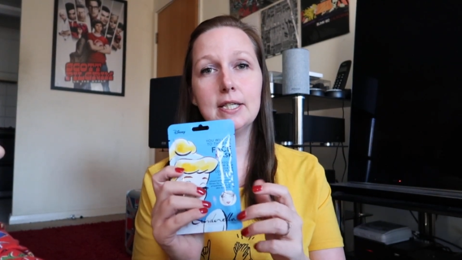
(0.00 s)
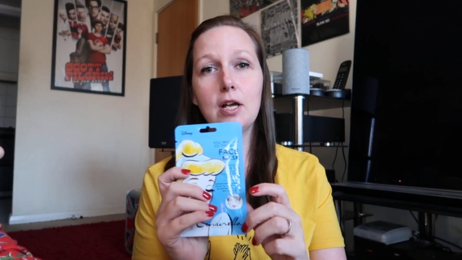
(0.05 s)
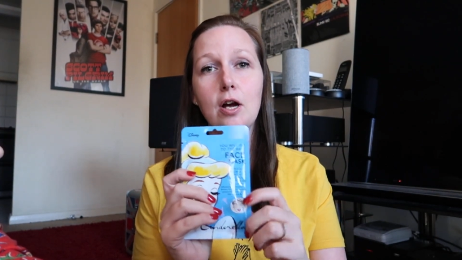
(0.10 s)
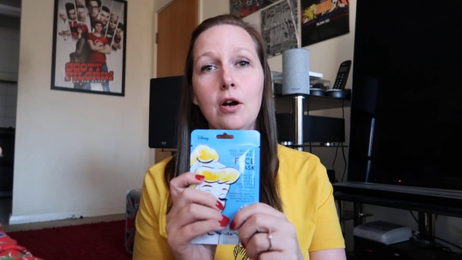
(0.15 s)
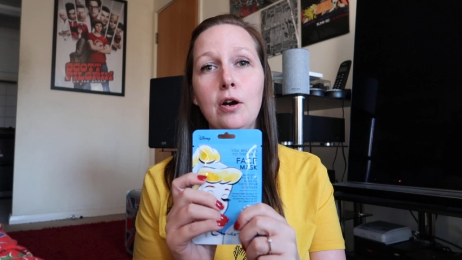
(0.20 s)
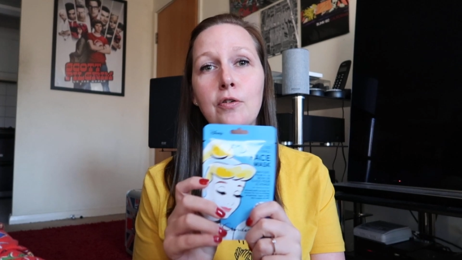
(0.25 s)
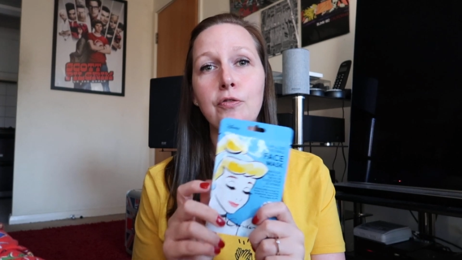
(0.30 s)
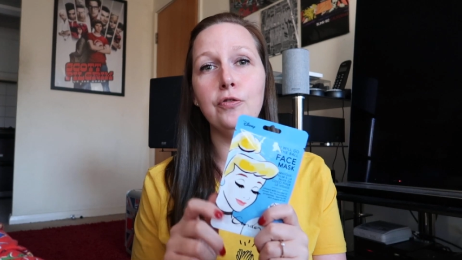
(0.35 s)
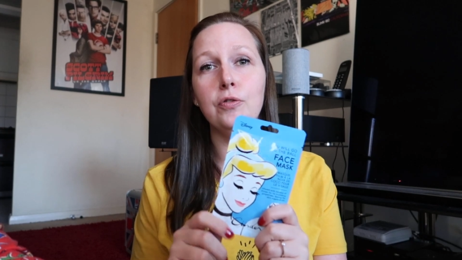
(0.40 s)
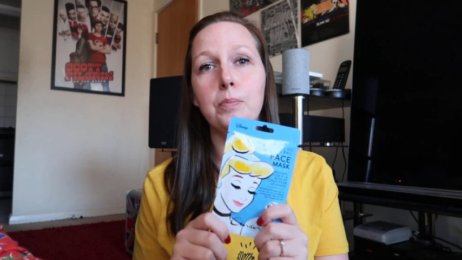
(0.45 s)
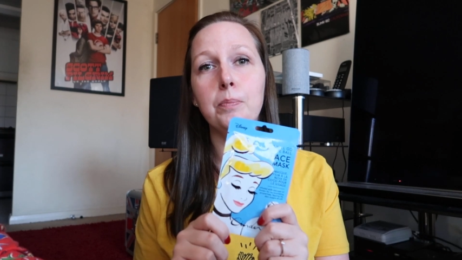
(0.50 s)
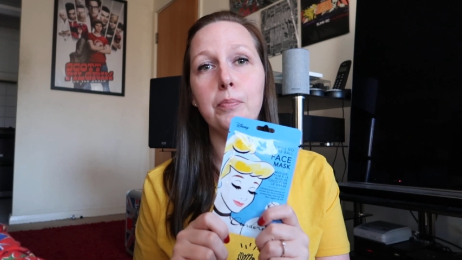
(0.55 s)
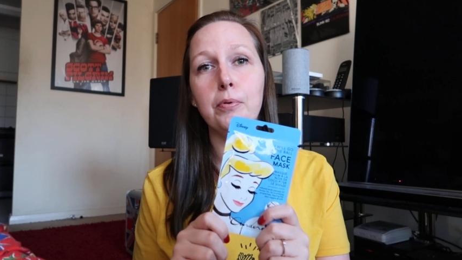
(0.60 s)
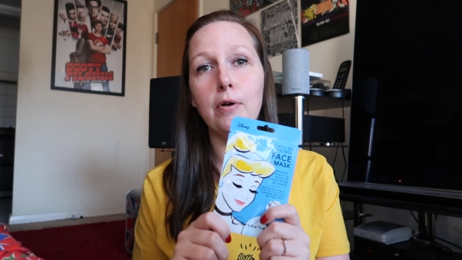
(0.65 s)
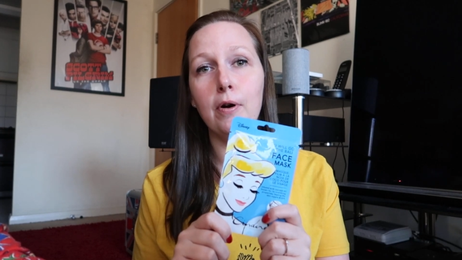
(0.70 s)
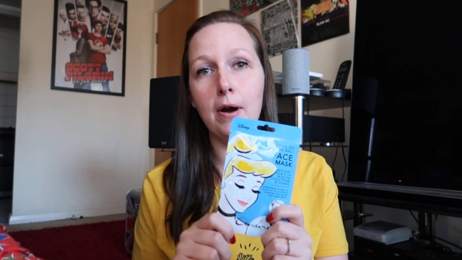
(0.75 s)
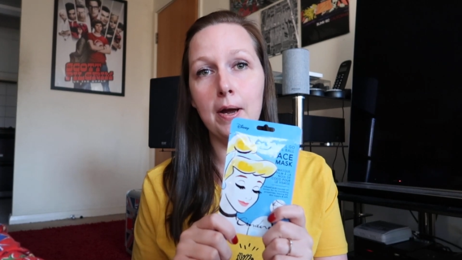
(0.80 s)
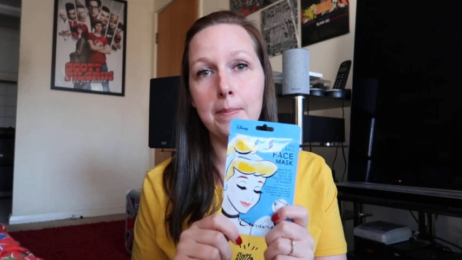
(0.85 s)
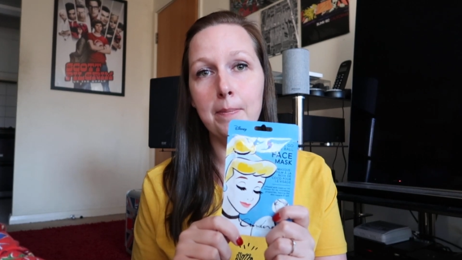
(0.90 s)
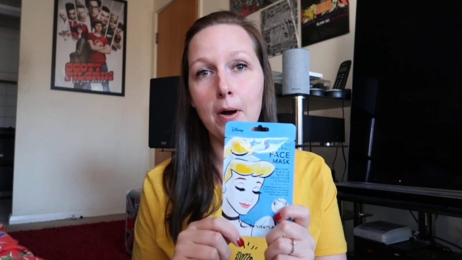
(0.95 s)
These are
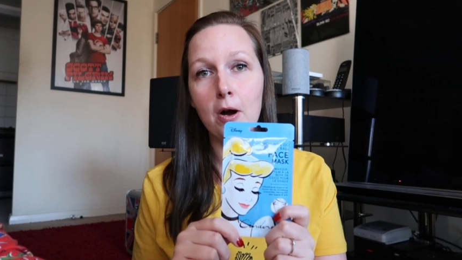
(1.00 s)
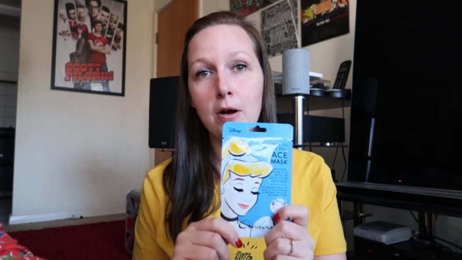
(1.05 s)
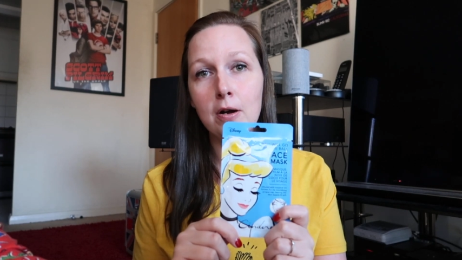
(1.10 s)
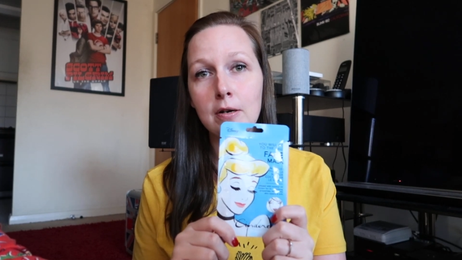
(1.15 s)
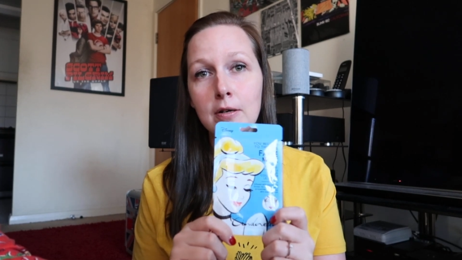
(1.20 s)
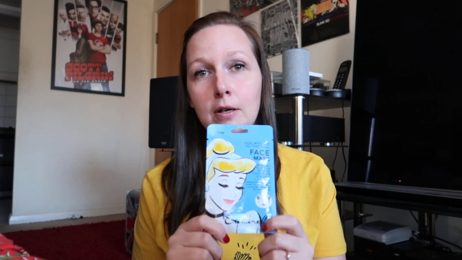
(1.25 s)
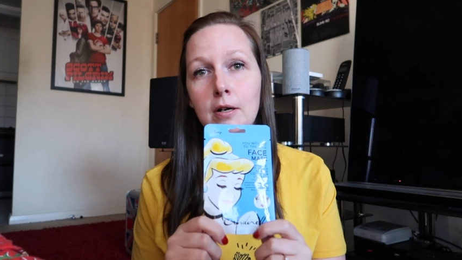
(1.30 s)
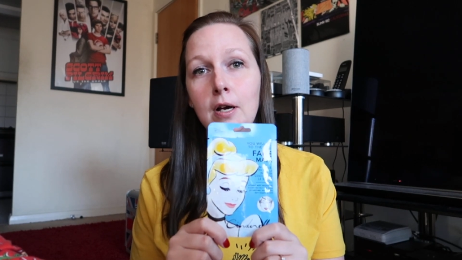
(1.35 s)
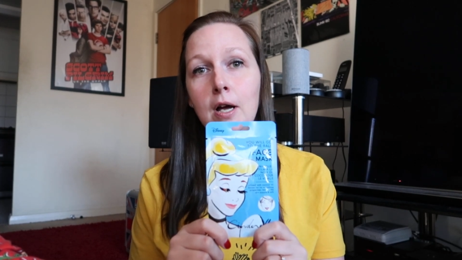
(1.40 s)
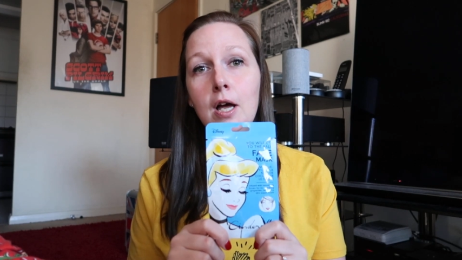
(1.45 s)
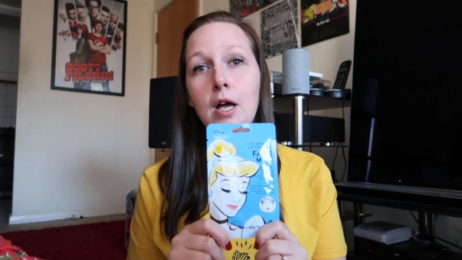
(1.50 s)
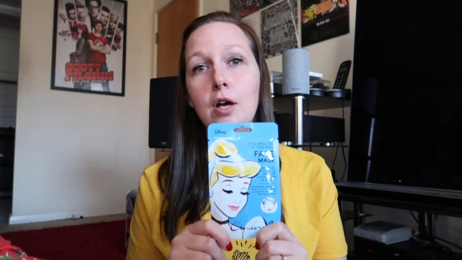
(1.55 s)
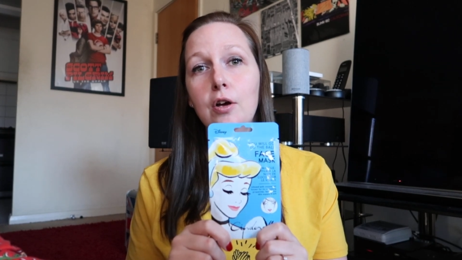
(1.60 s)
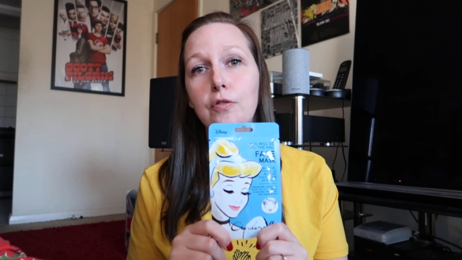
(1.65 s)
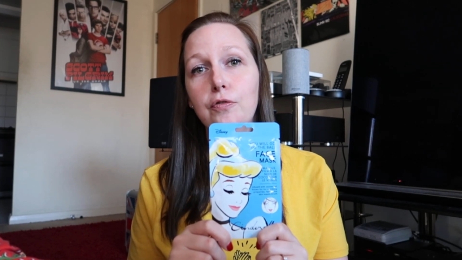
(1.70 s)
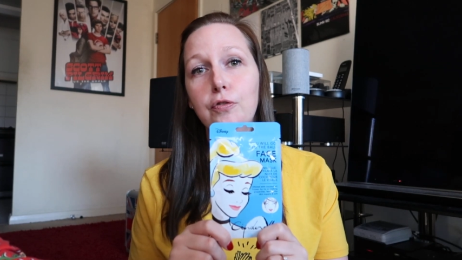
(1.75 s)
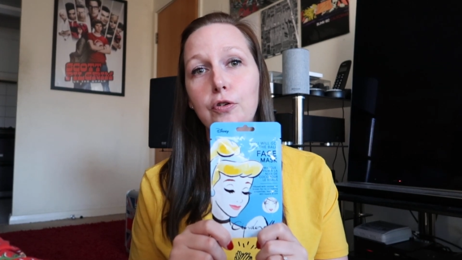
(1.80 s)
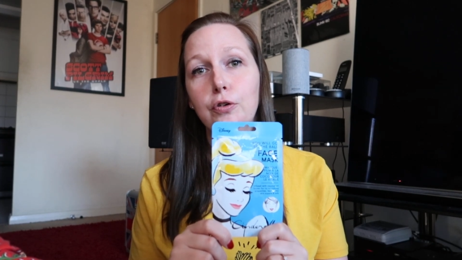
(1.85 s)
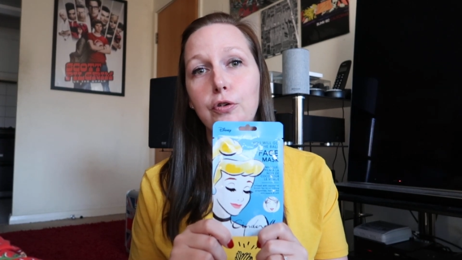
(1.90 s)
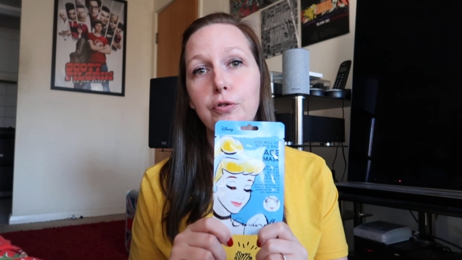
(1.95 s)
from Primark
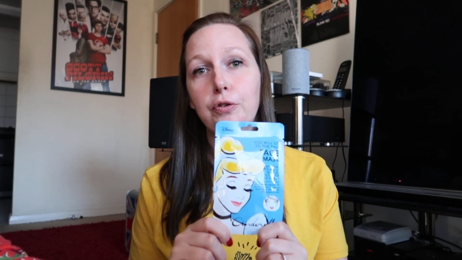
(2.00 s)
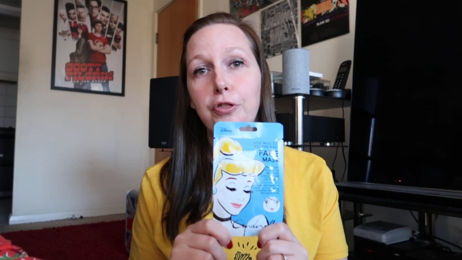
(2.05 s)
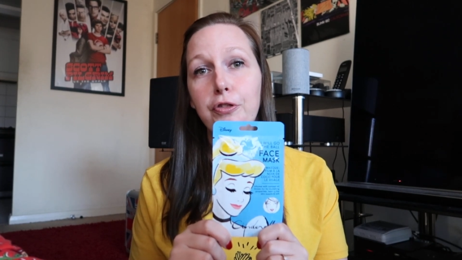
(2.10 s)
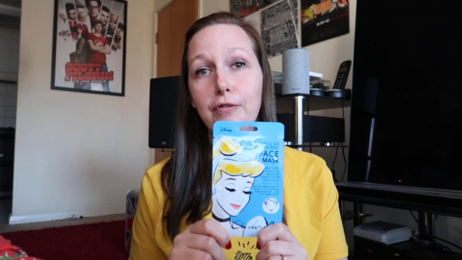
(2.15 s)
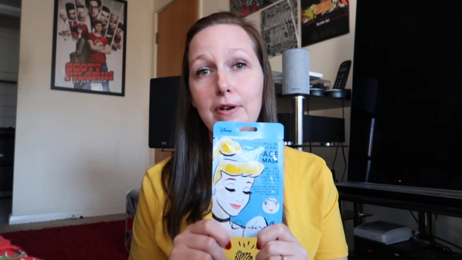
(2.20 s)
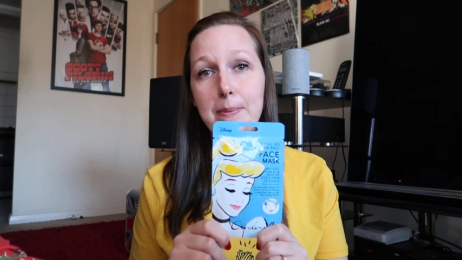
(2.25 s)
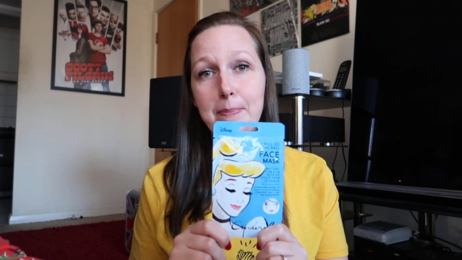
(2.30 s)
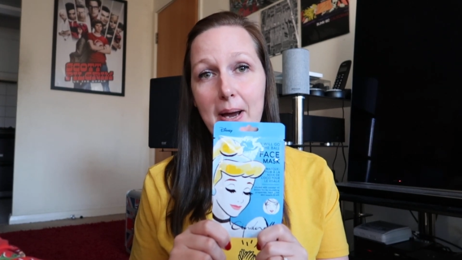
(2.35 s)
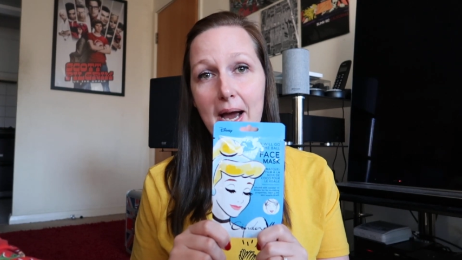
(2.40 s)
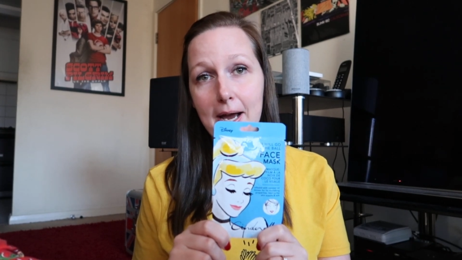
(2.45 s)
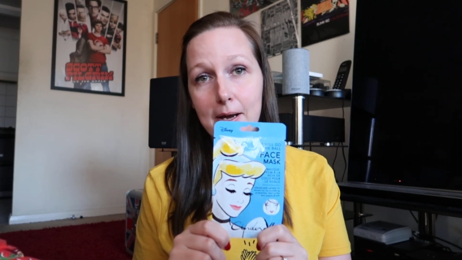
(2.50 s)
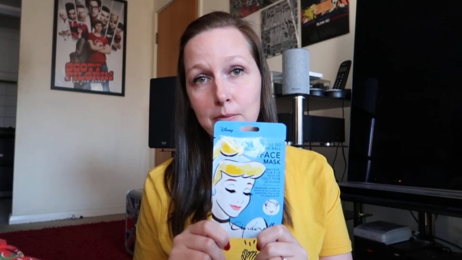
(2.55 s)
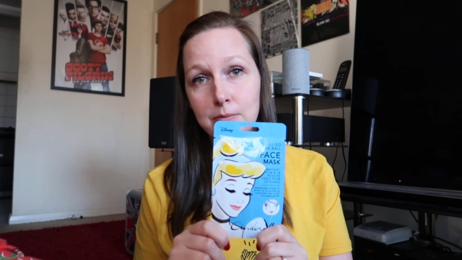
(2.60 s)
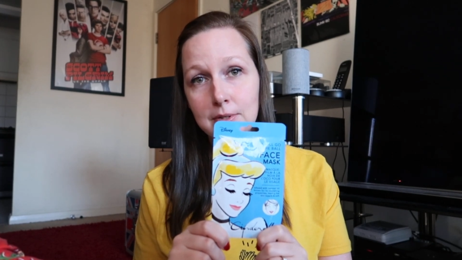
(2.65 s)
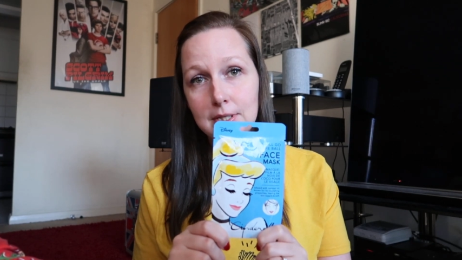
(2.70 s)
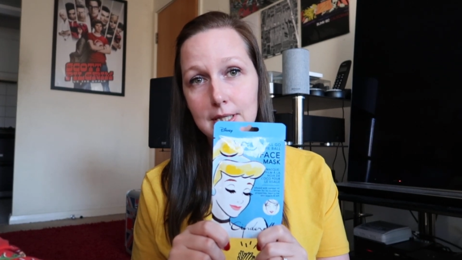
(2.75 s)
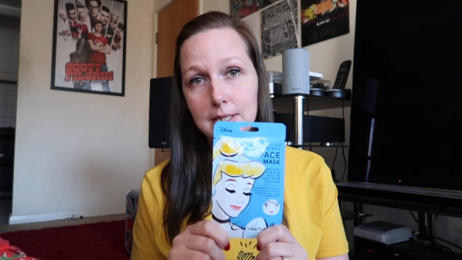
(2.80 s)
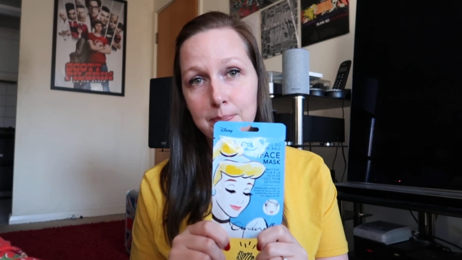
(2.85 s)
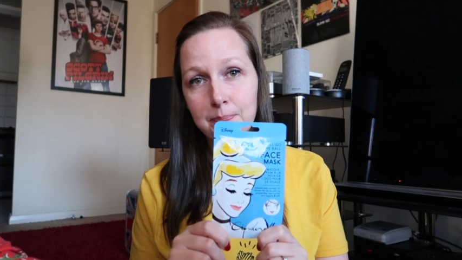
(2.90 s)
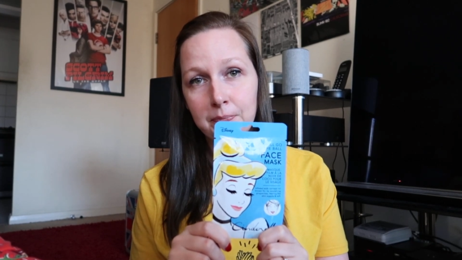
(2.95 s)
for
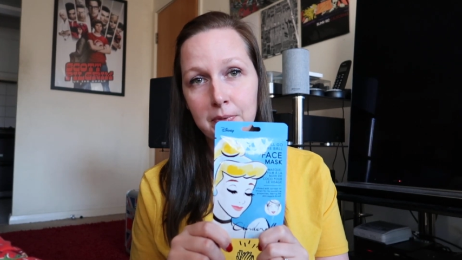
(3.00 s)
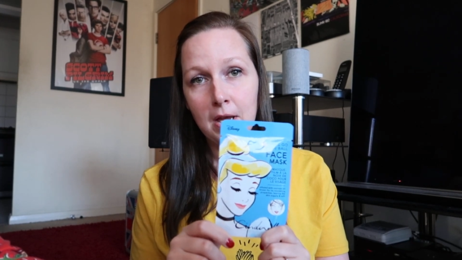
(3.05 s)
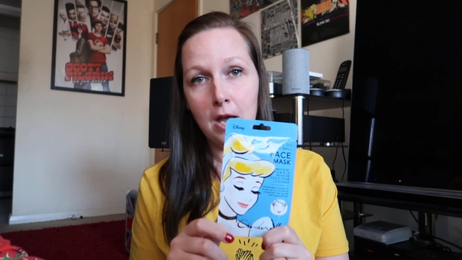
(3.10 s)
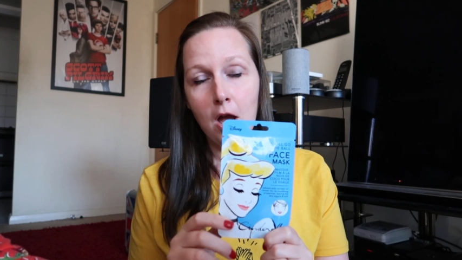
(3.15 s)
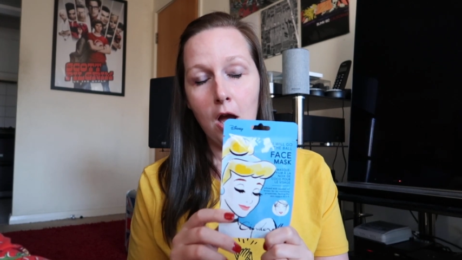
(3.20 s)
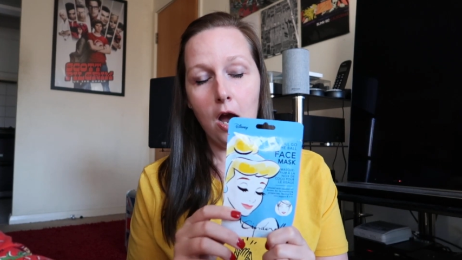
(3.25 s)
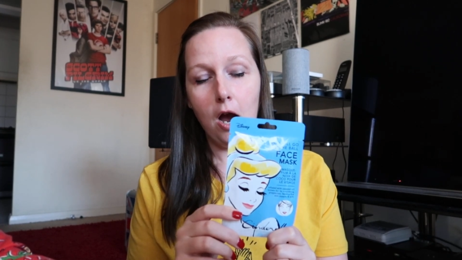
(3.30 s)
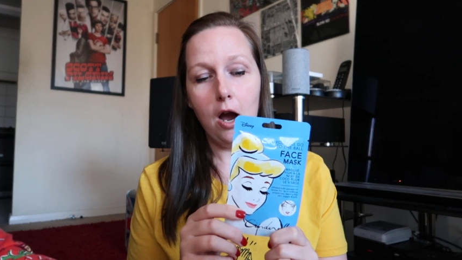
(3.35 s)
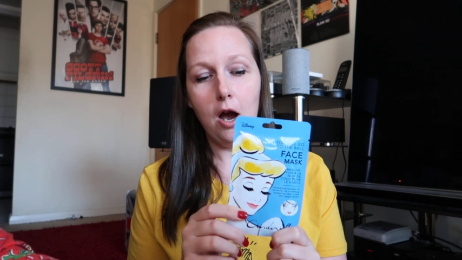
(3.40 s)
£3.